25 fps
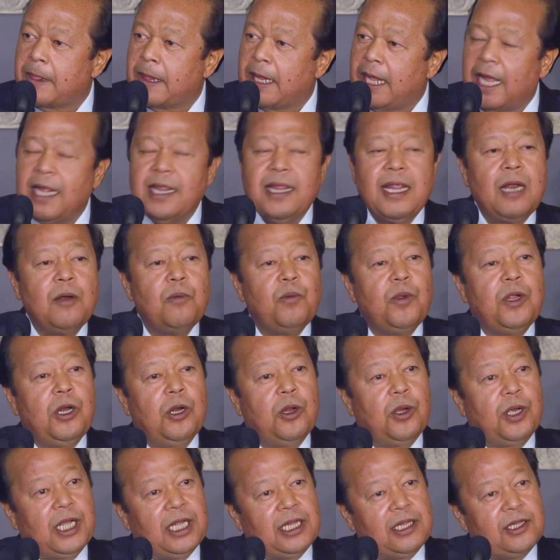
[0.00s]
And then we
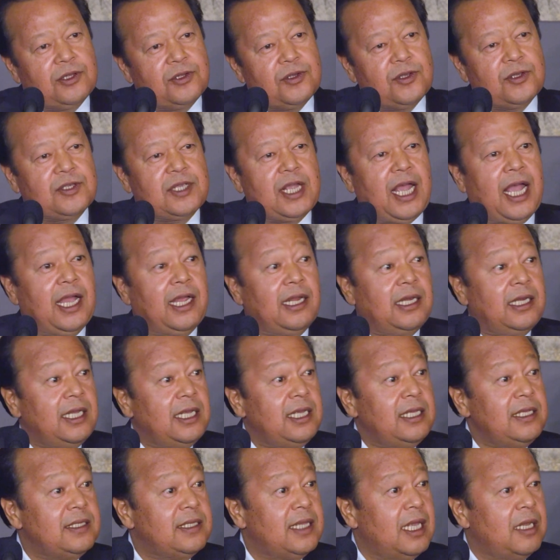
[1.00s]
look at the
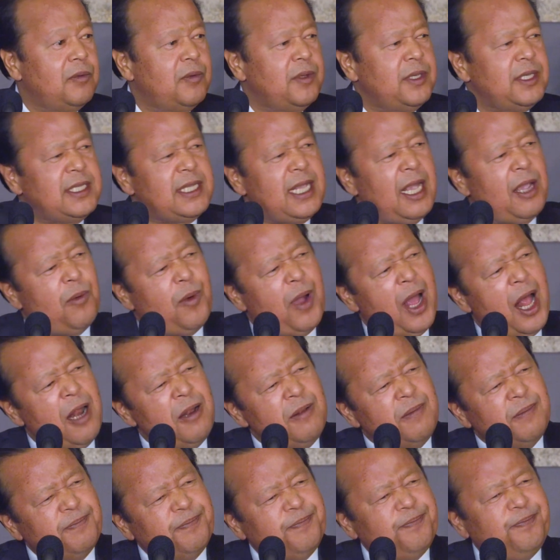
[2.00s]
societies and we say,
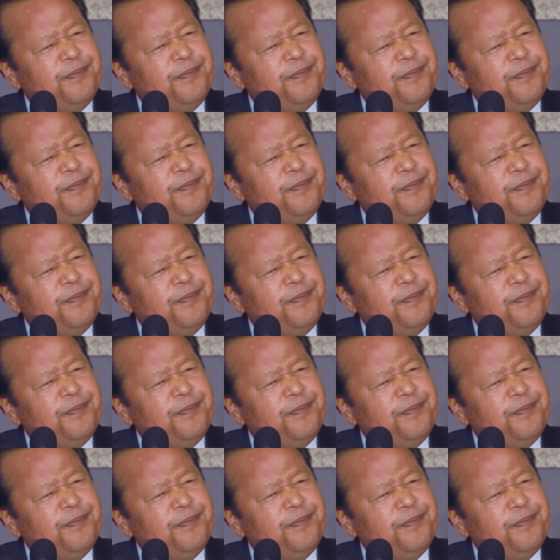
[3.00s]
well,